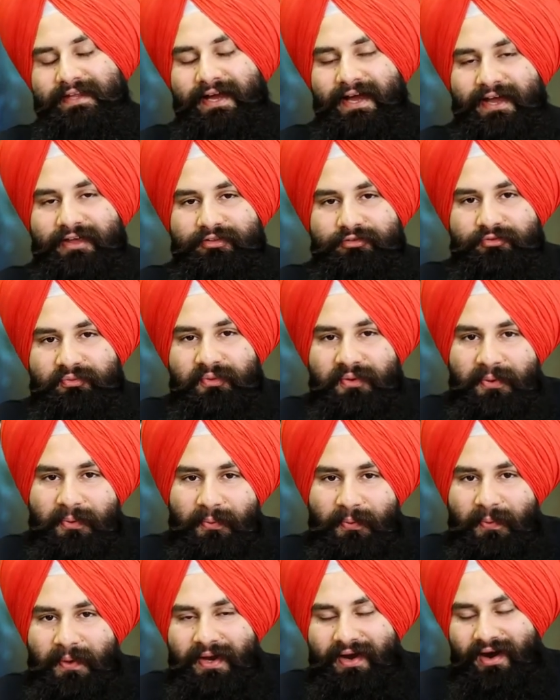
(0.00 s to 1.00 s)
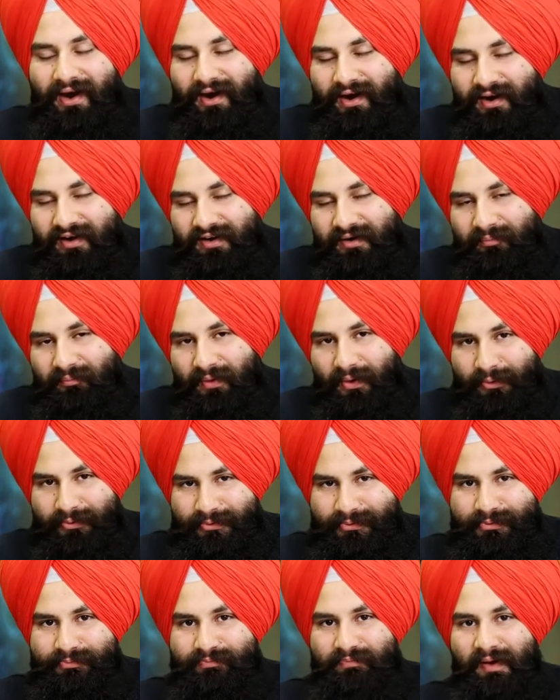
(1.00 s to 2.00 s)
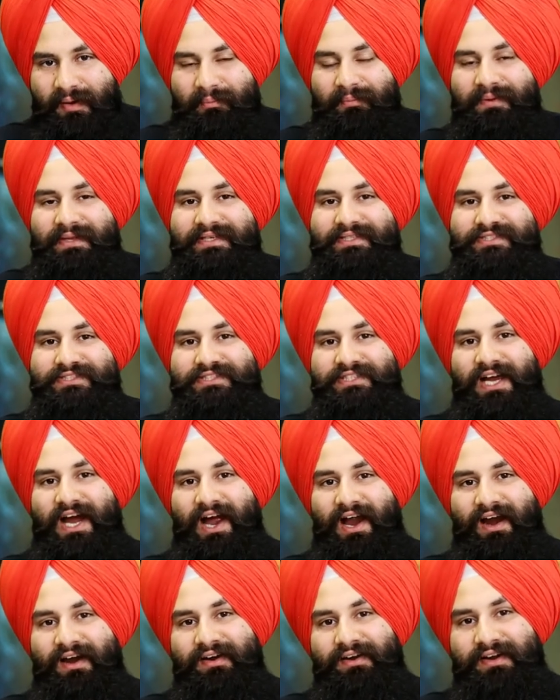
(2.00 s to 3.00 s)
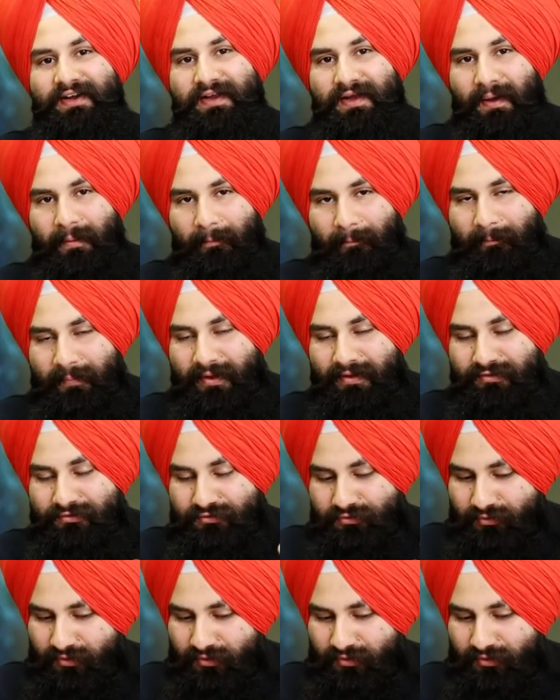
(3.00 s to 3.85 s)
guys, where we are about to publish our campaign.